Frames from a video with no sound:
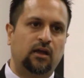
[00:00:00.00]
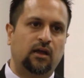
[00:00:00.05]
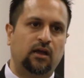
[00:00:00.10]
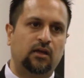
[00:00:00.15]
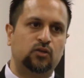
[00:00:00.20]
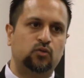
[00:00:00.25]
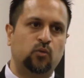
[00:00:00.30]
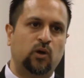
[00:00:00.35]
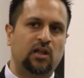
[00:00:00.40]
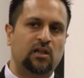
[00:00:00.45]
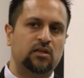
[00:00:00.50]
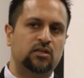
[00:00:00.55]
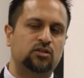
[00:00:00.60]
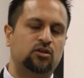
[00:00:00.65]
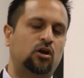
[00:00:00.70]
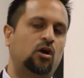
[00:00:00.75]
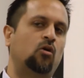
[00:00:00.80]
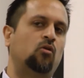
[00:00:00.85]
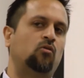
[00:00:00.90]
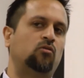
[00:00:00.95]
as well as
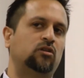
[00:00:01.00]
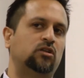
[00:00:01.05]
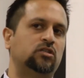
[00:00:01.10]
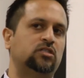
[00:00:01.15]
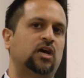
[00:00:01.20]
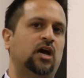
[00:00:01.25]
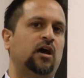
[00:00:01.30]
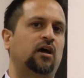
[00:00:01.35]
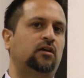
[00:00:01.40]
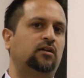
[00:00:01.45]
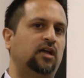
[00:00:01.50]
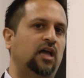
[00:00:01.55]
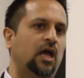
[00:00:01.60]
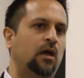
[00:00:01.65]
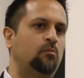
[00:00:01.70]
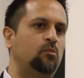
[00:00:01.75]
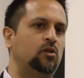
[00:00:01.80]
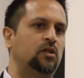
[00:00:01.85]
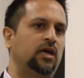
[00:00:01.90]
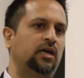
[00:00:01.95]
our own desire to
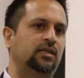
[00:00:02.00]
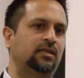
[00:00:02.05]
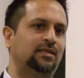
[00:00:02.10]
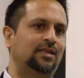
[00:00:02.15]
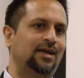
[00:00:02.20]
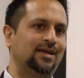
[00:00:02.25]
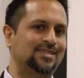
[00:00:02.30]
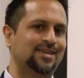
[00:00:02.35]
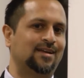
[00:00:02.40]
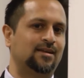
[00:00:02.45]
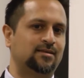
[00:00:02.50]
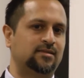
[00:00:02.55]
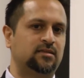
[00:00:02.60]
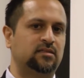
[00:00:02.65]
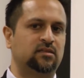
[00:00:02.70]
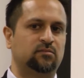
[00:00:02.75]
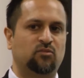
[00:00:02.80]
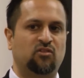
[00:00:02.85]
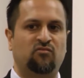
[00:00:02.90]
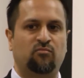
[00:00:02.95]
emulate the
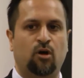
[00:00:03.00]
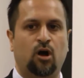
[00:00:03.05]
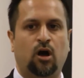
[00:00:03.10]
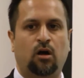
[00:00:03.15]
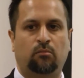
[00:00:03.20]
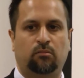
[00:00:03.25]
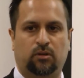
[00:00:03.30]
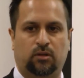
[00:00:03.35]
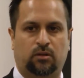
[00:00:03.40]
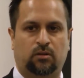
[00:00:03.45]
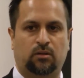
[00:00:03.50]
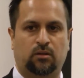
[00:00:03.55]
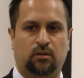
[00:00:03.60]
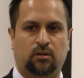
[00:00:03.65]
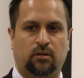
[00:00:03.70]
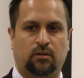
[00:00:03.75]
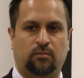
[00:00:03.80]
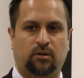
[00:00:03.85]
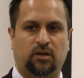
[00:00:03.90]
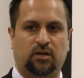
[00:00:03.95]
asceticism of Muhammad.
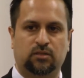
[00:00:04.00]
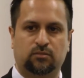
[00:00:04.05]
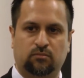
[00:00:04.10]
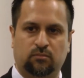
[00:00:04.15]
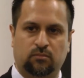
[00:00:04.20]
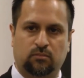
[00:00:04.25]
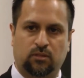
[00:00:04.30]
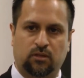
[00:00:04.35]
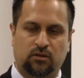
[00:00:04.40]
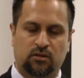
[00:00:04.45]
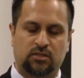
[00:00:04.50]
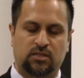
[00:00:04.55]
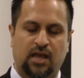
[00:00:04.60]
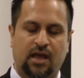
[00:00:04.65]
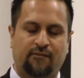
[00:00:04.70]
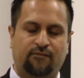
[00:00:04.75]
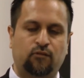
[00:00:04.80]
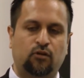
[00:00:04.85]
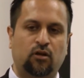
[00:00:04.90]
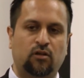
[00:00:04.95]
Because there is,
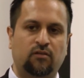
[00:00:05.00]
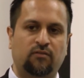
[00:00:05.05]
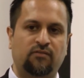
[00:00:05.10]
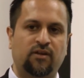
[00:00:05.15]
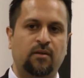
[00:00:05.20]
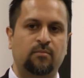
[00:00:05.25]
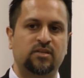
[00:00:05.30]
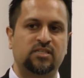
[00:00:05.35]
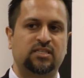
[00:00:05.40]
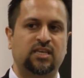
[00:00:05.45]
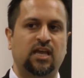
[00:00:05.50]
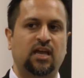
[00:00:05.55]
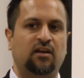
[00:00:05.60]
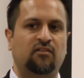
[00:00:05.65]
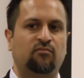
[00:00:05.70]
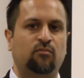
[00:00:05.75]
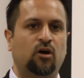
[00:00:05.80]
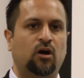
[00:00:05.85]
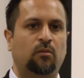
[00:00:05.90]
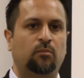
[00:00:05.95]
after all, a famous saying
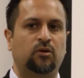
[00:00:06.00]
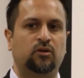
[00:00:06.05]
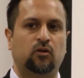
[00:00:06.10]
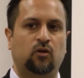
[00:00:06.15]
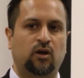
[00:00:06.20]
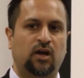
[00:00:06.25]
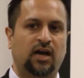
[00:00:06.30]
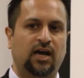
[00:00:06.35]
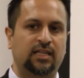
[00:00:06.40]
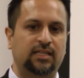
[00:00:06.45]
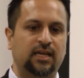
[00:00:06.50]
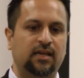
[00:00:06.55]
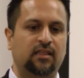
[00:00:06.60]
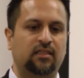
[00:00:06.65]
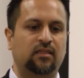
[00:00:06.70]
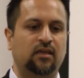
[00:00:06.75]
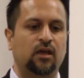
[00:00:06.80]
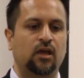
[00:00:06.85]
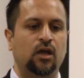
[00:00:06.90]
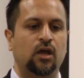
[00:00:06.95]
of Muhammad or a hadith
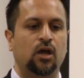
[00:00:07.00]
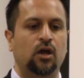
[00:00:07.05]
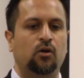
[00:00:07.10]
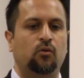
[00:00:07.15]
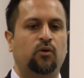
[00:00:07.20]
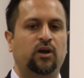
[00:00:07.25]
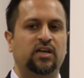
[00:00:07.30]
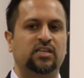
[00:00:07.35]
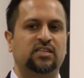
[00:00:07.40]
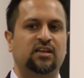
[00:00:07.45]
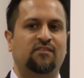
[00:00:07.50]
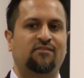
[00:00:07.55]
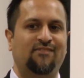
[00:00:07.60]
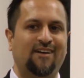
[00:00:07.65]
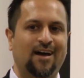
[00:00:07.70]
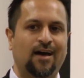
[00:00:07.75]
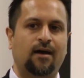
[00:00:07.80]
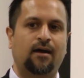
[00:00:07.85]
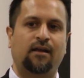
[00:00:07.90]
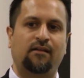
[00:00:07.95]
where he said,
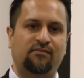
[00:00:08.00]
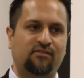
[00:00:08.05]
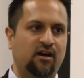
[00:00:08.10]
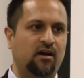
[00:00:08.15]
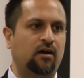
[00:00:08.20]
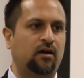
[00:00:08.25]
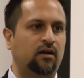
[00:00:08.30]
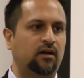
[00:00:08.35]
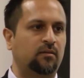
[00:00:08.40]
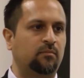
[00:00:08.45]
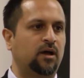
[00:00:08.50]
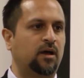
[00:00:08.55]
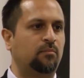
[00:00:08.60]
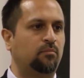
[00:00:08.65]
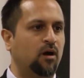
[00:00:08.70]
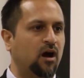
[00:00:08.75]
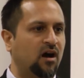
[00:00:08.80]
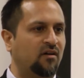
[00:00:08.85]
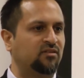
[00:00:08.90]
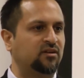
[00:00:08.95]
Fakhri Fakhri, my
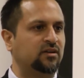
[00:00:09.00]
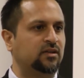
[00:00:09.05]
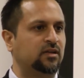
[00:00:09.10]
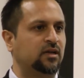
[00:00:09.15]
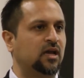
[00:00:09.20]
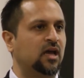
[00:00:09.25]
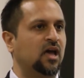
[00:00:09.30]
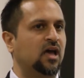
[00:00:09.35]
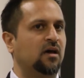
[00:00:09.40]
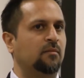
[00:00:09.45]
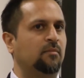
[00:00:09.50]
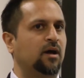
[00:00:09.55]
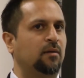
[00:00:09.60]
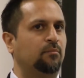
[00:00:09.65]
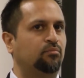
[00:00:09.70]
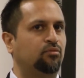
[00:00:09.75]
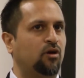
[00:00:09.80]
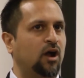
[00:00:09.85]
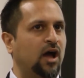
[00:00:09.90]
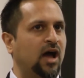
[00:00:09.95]
poverty,
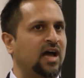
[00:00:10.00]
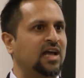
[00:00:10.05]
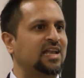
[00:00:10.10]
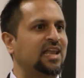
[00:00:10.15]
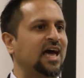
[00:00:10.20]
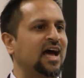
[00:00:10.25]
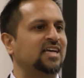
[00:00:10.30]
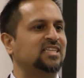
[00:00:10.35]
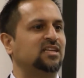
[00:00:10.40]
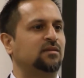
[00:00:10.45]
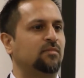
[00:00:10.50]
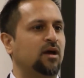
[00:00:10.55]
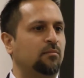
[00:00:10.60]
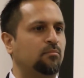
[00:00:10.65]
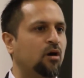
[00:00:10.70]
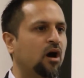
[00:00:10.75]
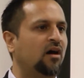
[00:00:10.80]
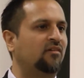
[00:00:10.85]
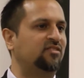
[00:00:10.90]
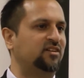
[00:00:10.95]
my pride lies in my
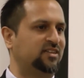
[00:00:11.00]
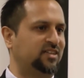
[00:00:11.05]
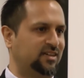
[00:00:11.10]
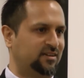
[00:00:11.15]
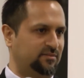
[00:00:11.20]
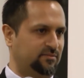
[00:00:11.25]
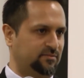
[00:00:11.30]
poverty.